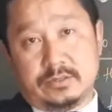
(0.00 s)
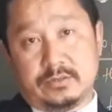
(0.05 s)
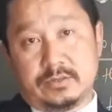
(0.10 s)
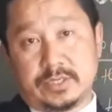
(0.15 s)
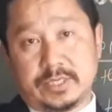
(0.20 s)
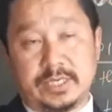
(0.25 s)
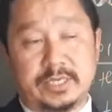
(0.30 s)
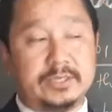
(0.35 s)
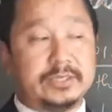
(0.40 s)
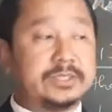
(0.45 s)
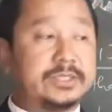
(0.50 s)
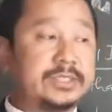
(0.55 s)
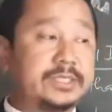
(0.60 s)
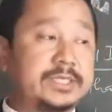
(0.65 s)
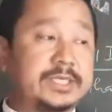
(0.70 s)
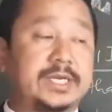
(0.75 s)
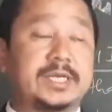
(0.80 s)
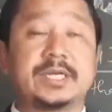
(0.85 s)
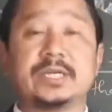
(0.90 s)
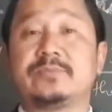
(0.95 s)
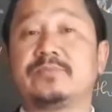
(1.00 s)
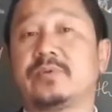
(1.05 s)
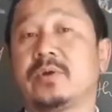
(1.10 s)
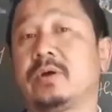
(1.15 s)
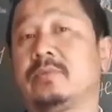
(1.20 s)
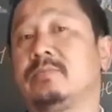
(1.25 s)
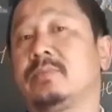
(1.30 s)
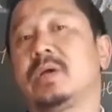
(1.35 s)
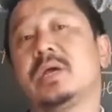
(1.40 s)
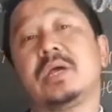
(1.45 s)
Okay, secreted
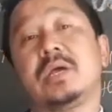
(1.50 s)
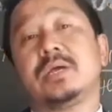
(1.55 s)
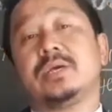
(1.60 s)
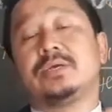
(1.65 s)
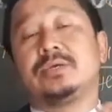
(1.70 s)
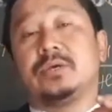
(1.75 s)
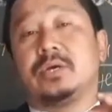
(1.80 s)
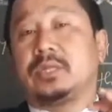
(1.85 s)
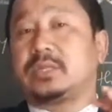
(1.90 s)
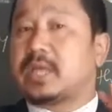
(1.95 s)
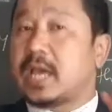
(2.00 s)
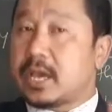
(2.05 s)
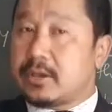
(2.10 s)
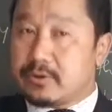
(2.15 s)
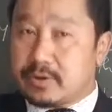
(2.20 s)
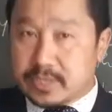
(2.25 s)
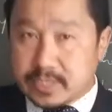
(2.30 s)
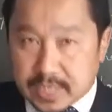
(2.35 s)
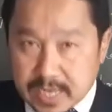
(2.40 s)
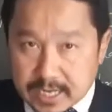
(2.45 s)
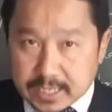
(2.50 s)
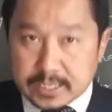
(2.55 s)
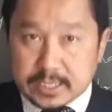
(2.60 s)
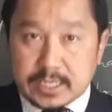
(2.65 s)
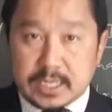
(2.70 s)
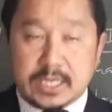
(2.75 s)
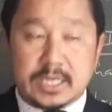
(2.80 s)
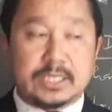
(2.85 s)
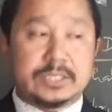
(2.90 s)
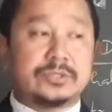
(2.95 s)
from your thyroid gland.
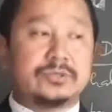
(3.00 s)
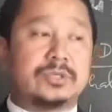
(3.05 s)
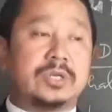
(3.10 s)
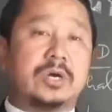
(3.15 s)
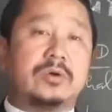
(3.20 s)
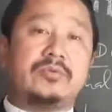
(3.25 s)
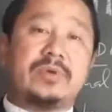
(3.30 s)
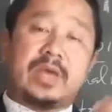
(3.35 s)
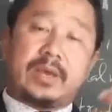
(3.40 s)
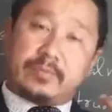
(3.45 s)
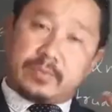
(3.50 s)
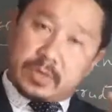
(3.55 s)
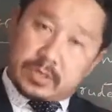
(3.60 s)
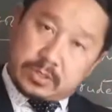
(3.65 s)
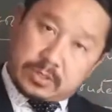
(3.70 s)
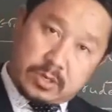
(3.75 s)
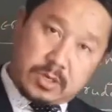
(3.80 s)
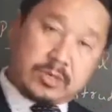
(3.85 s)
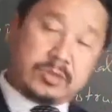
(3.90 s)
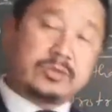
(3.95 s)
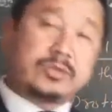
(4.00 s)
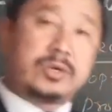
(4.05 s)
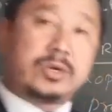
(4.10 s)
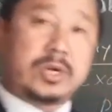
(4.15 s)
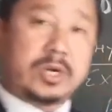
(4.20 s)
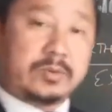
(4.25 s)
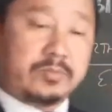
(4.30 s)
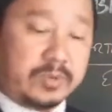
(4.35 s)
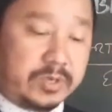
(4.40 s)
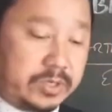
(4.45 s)
So now we have got another
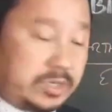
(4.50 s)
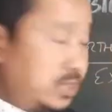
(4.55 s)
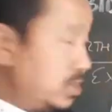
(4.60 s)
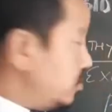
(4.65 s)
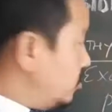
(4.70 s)
hormone.